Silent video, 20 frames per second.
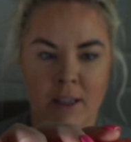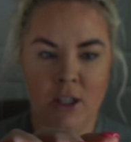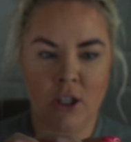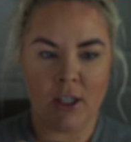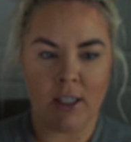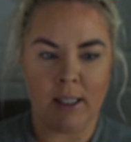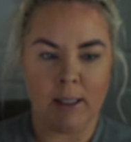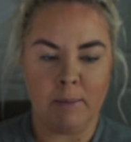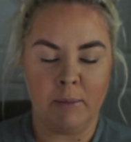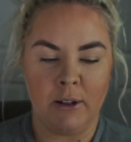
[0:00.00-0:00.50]
me
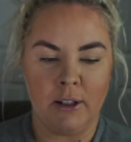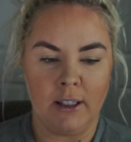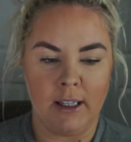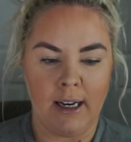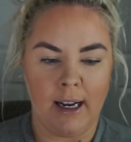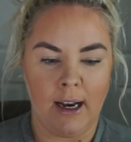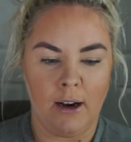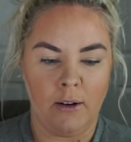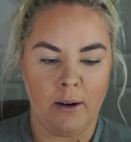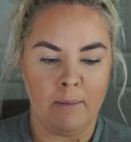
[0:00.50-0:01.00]
just pull it
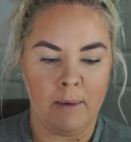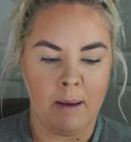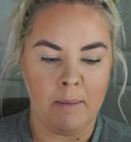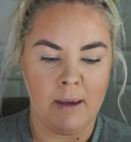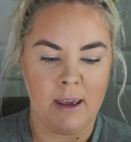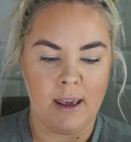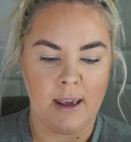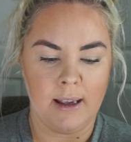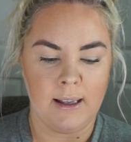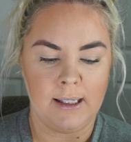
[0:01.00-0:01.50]
out, it might
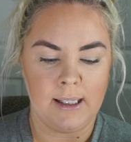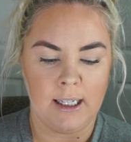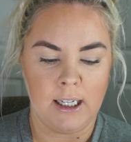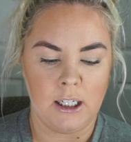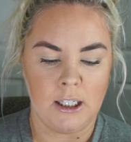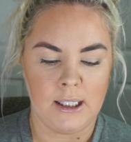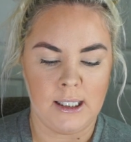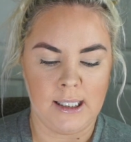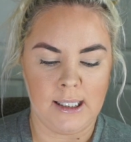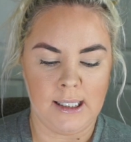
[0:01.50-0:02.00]
be easier
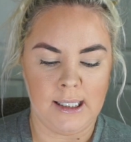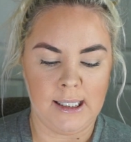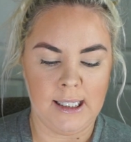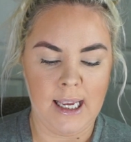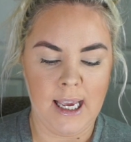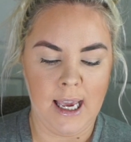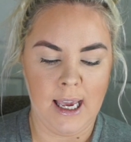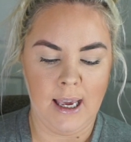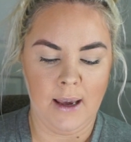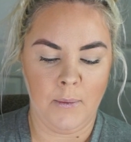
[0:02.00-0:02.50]
to
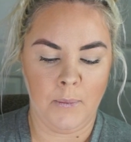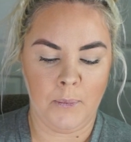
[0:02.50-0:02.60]
see.